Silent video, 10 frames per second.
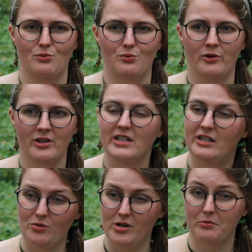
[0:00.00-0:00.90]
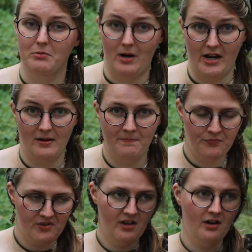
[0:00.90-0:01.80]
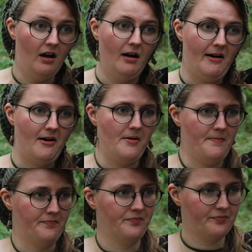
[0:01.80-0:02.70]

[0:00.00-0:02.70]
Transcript: really do it right. And